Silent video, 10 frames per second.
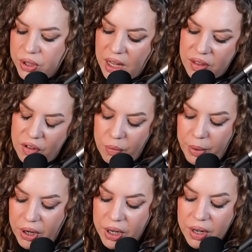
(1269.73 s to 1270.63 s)
death of
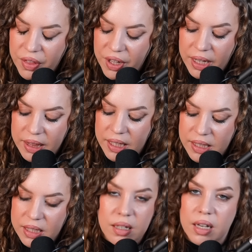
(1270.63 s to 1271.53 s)
America thing, this
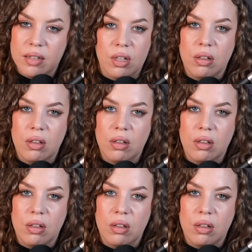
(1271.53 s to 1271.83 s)
is like the